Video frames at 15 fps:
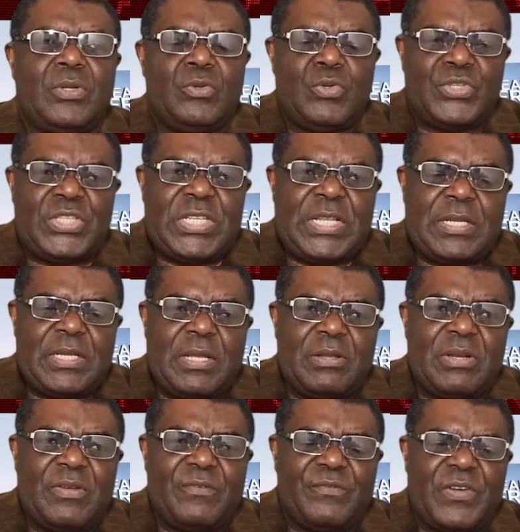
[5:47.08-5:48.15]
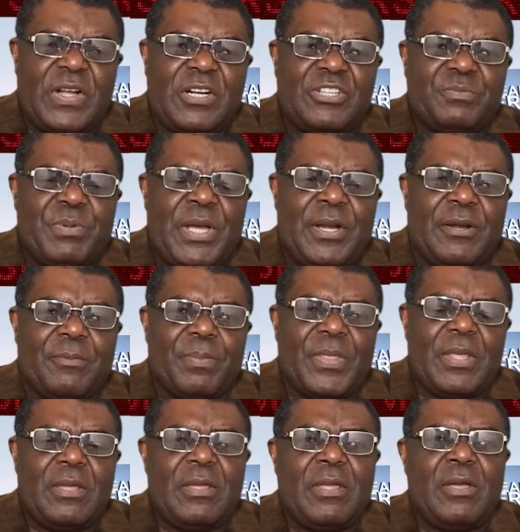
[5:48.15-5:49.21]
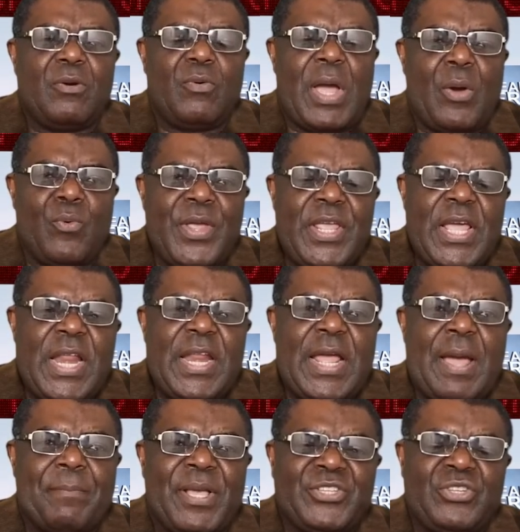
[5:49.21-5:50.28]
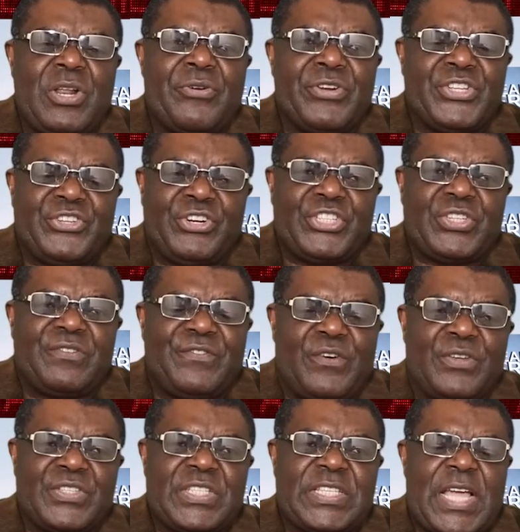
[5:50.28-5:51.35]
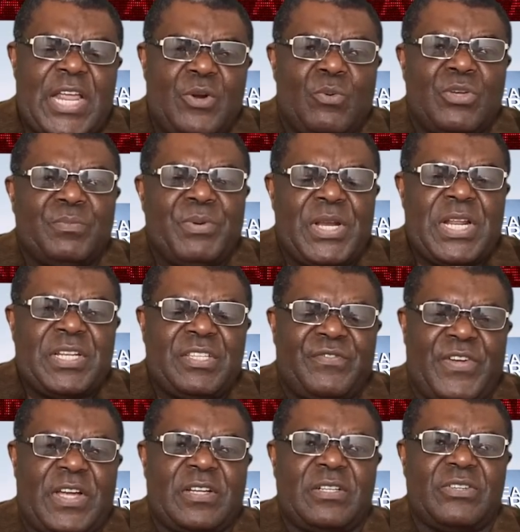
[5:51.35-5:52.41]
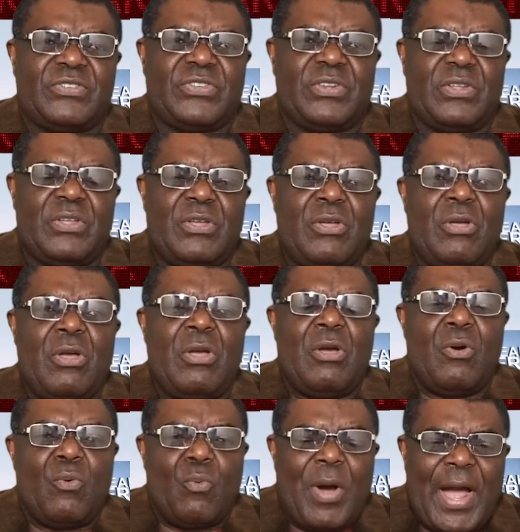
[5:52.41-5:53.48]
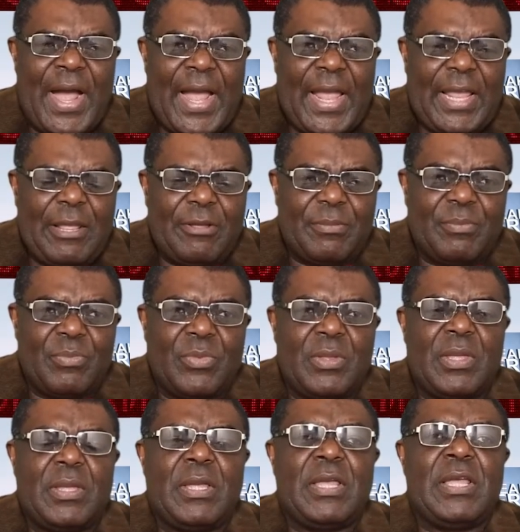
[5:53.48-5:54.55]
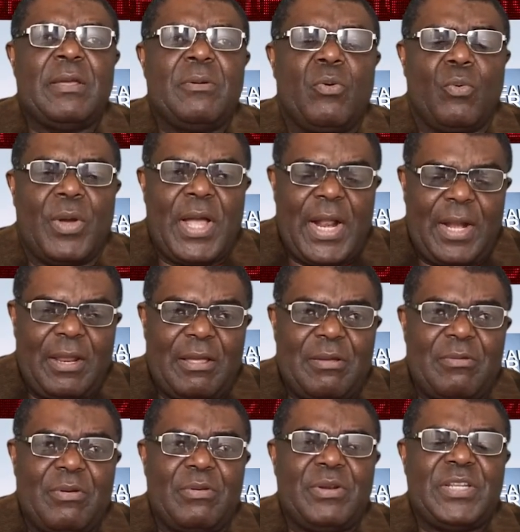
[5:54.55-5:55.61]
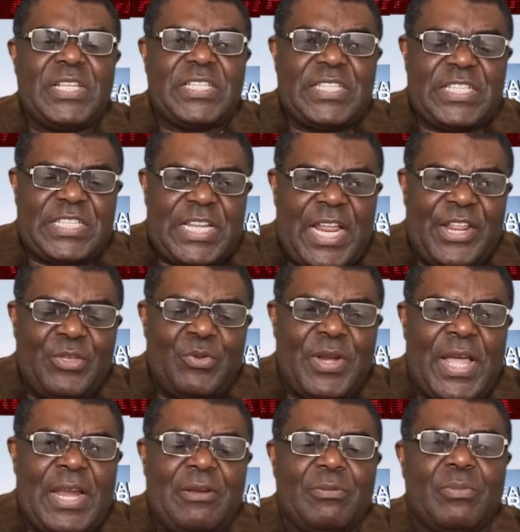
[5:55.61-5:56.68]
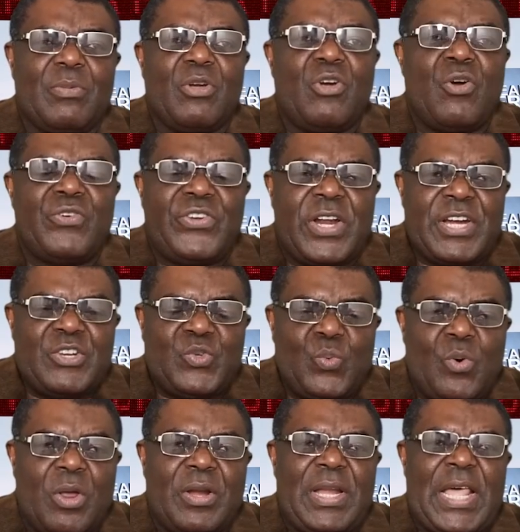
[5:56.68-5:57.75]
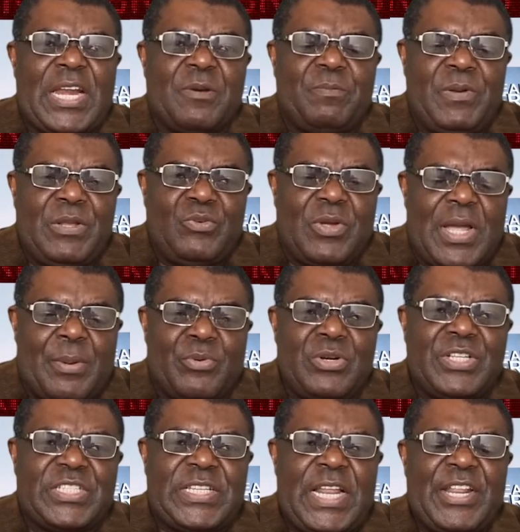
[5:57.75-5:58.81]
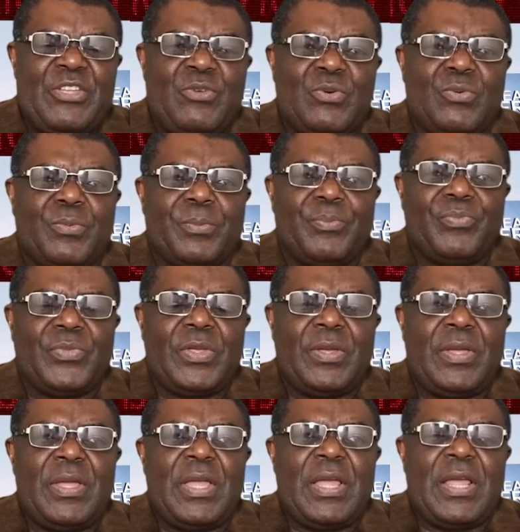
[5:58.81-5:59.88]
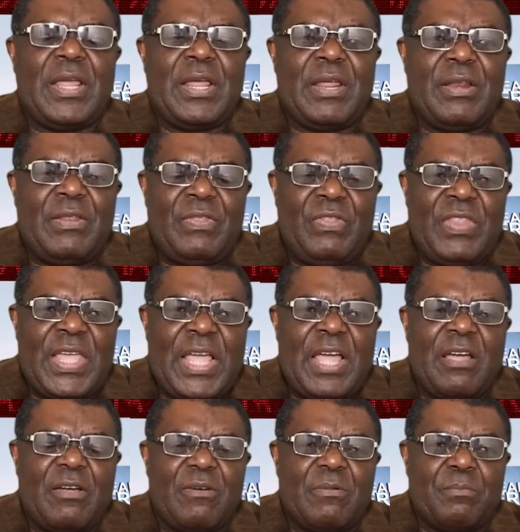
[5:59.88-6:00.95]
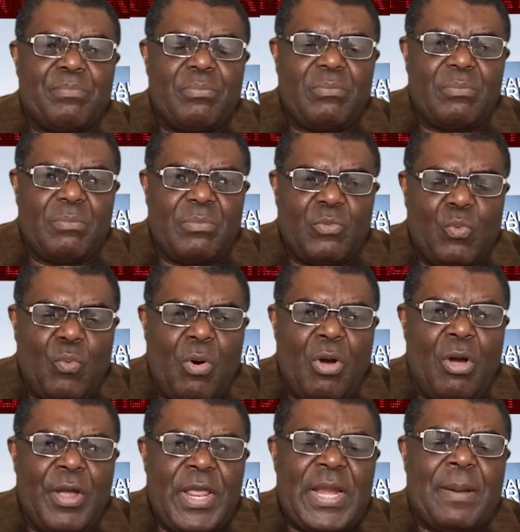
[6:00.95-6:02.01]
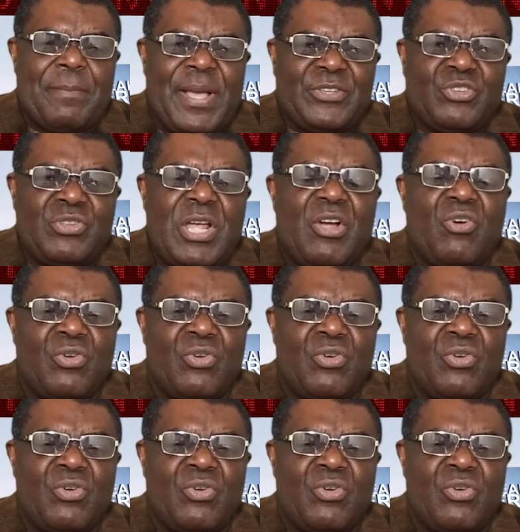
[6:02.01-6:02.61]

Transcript: You see the vehicles burn, and we hear the Ambazonia Resurrection Forces are the ones burning these vehicles. Why? Well, this is telling you that, contrary to what La Réplique du Cameroun is telling you, the war in Ambazonia